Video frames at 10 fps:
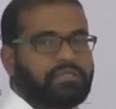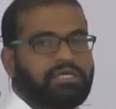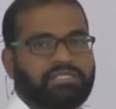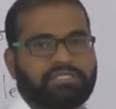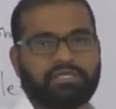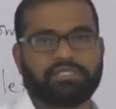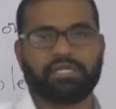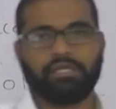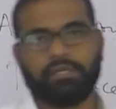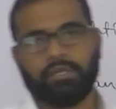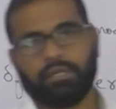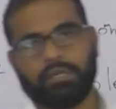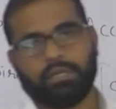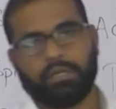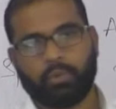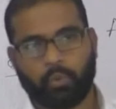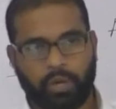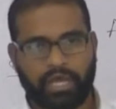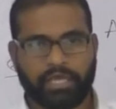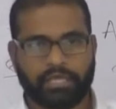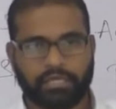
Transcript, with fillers: that is the reason why